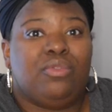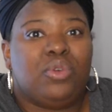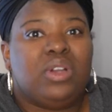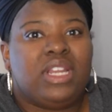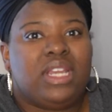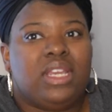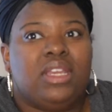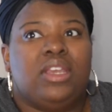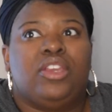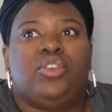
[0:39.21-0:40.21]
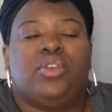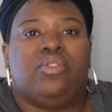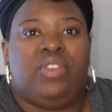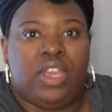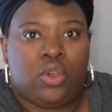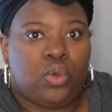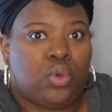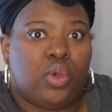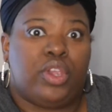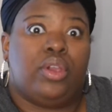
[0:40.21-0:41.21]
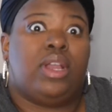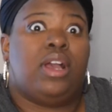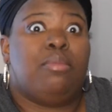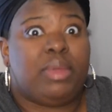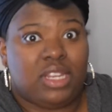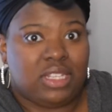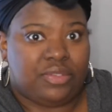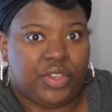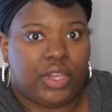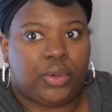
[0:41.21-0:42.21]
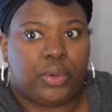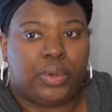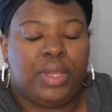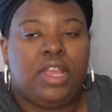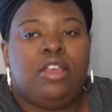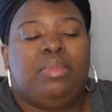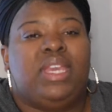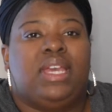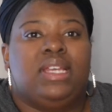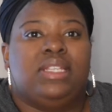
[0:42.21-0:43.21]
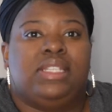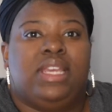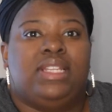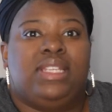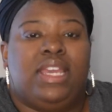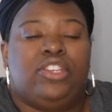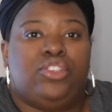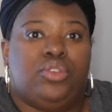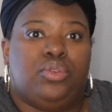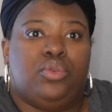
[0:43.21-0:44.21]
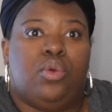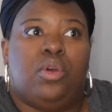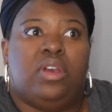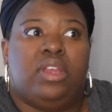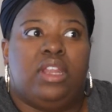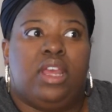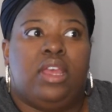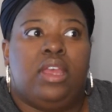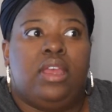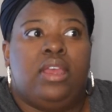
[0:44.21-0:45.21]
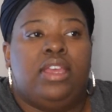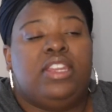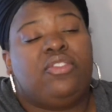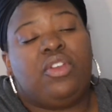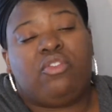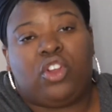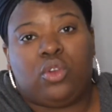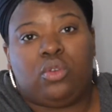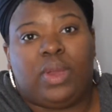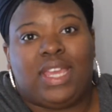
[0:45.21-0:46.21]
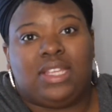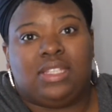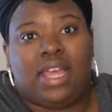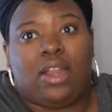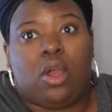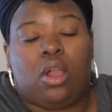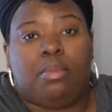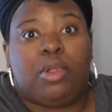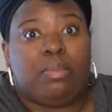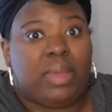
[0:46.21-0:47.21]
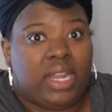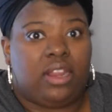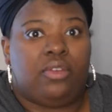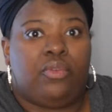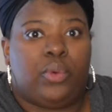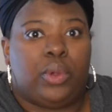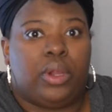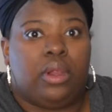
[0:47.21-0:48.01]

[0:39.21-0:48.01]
ruining your vehicle or your company's vehicle, because it takes you on different roadways that are permitted for